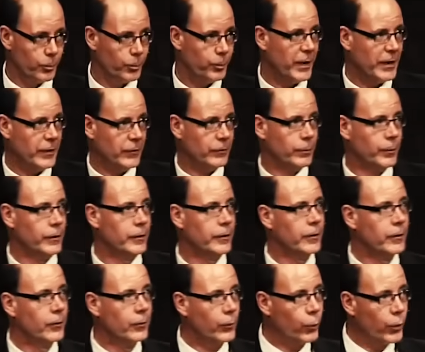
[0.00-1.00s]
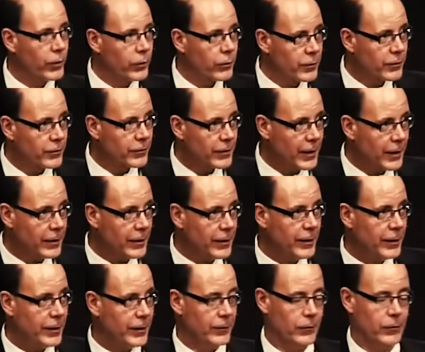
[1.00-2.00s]
basement, you know, whether it's getting
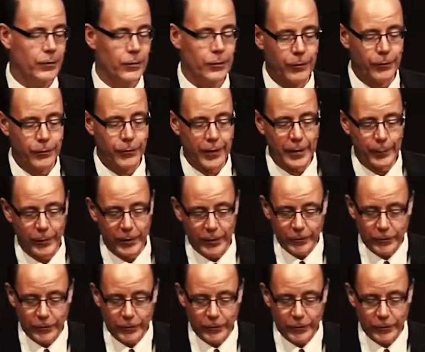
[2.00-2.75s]
in to your family.